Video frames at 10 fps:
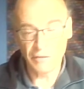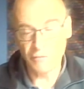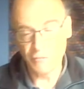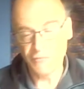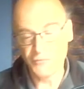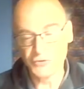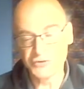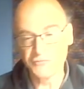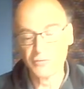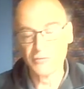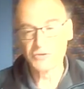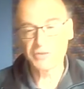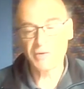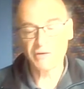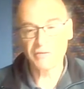first and foremost
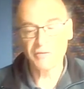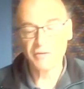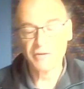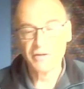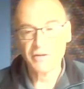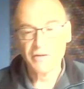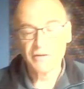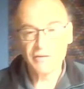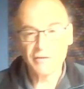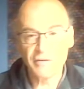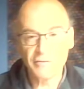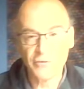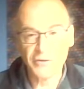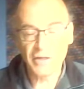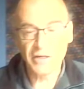among the
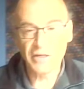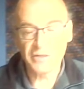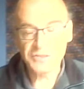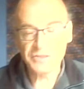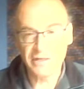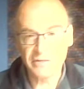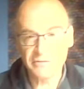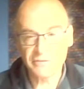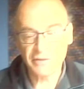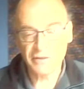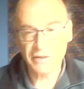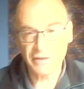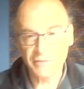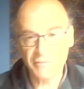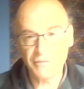ruling class, that
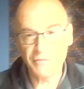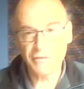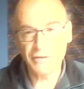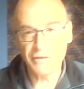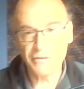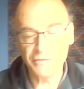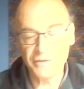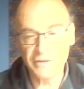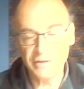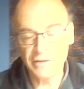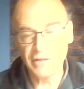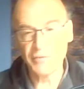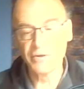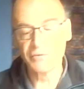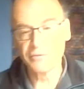the
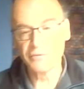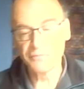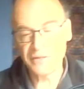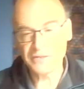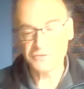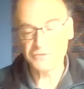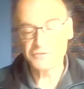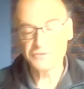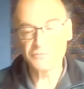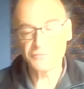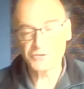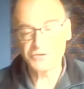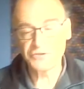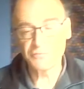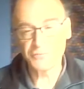immigrant presence was a
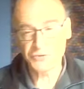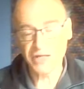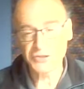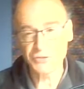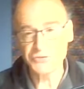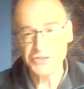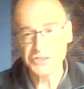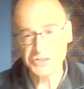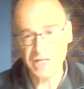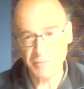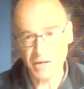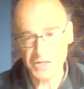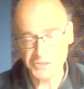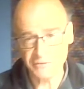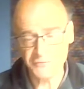potential
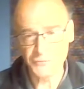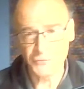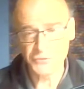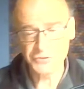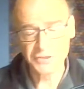destabilizing force.